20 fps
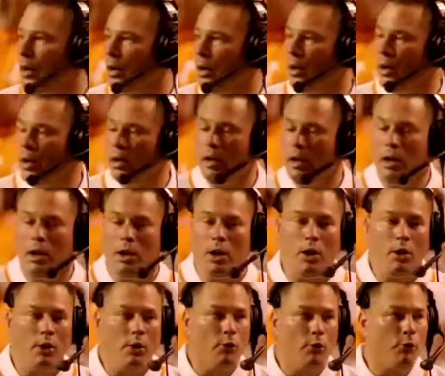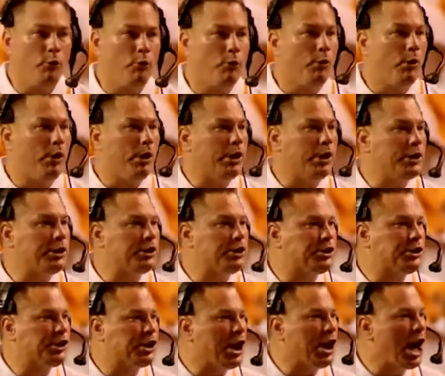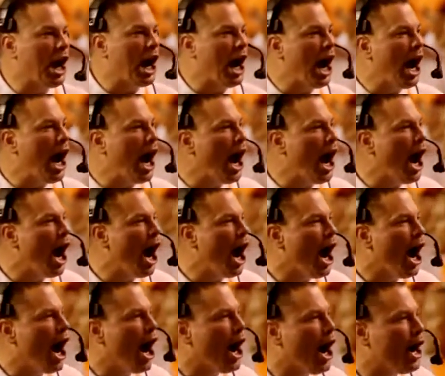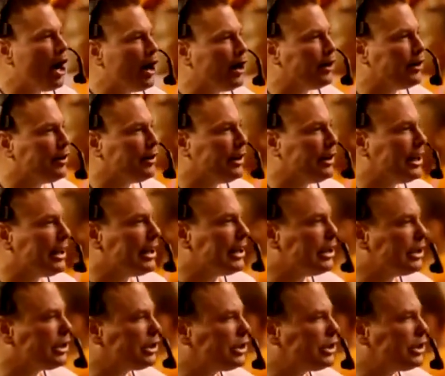and fan base, are what sealed the deal for the tight end from Chatham, Illinois.